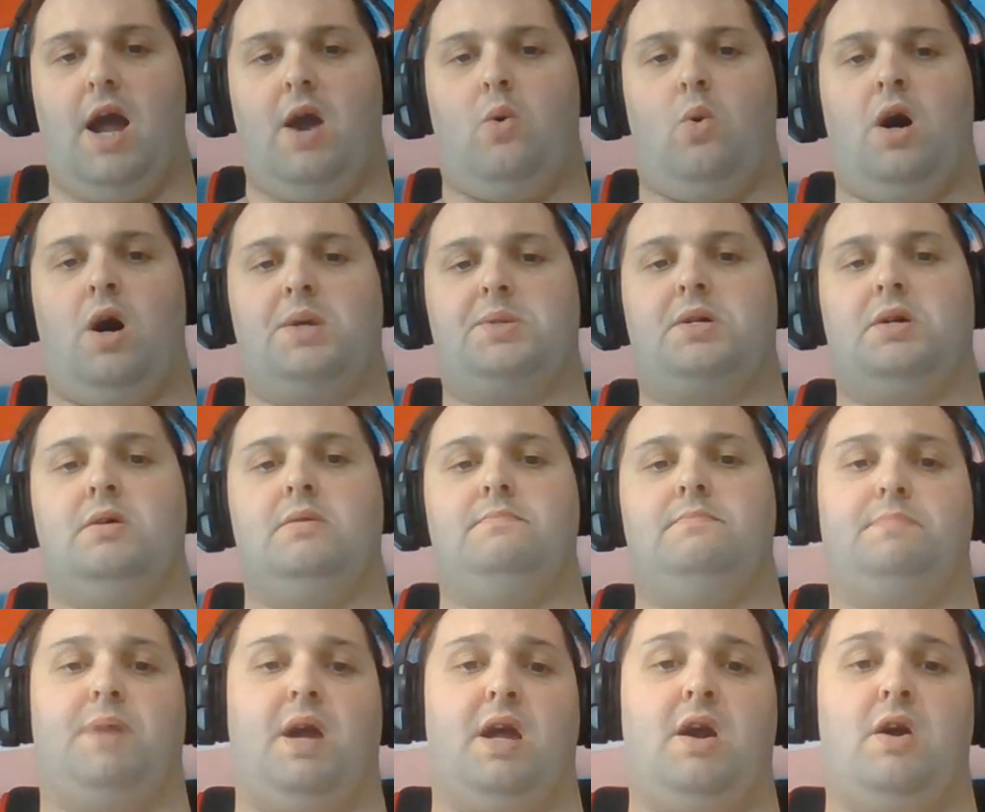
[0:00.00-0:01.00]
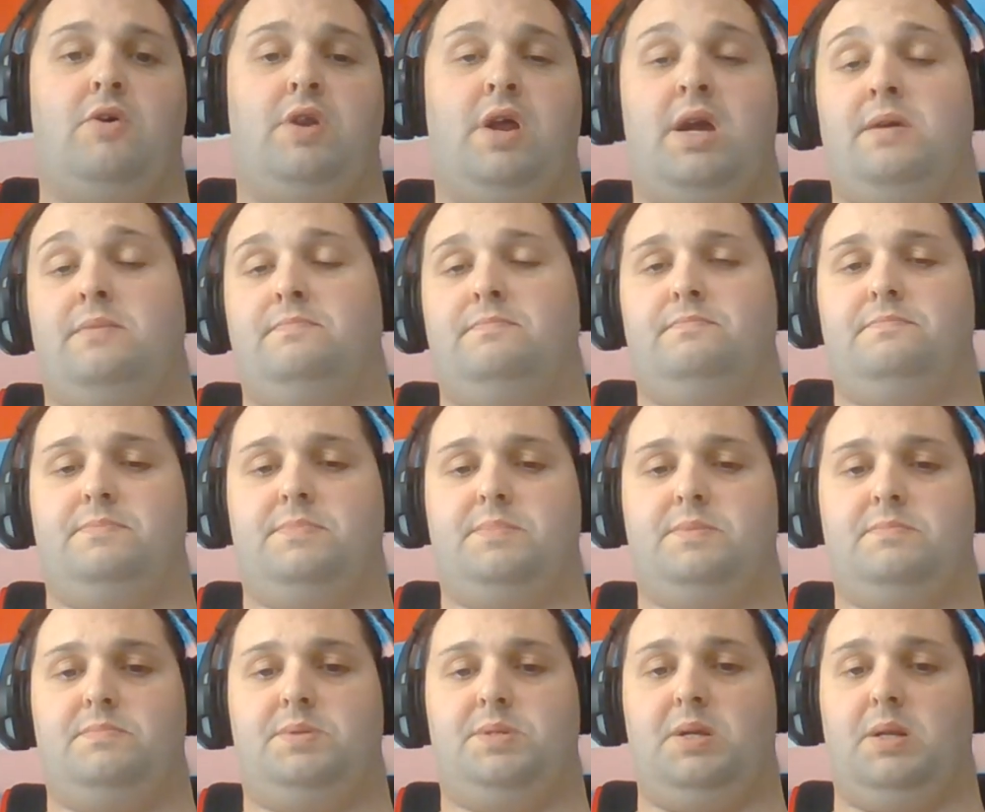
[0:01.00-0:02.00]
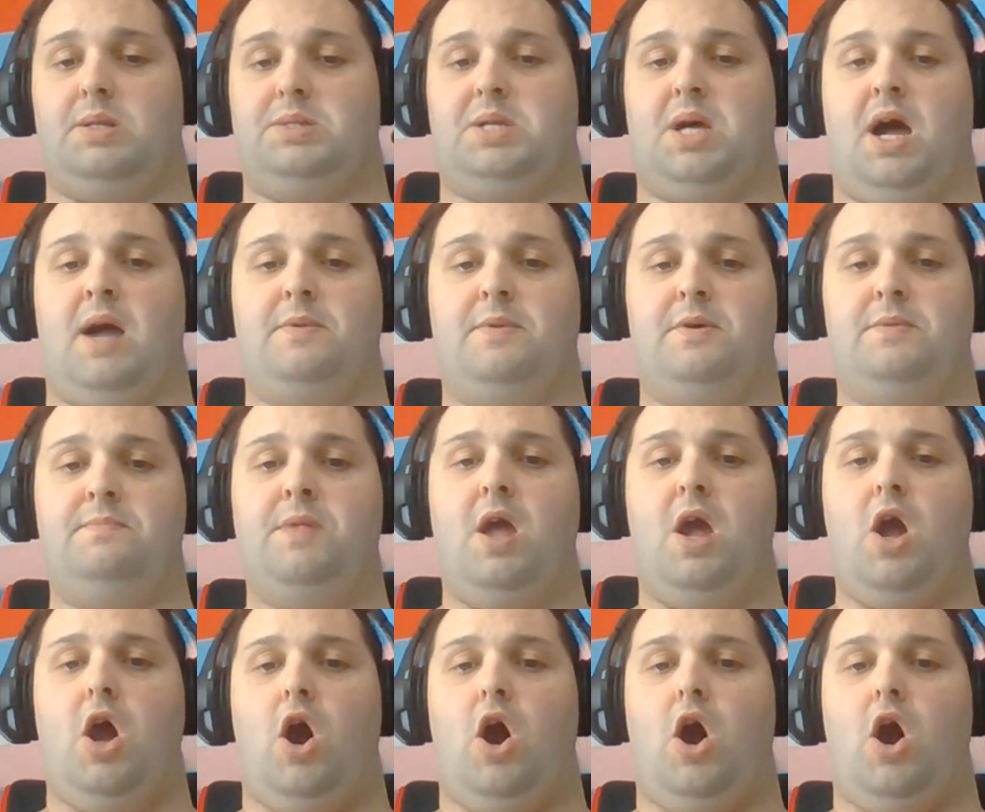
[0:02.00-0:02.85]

Ayahuasca, peyote, psilocybin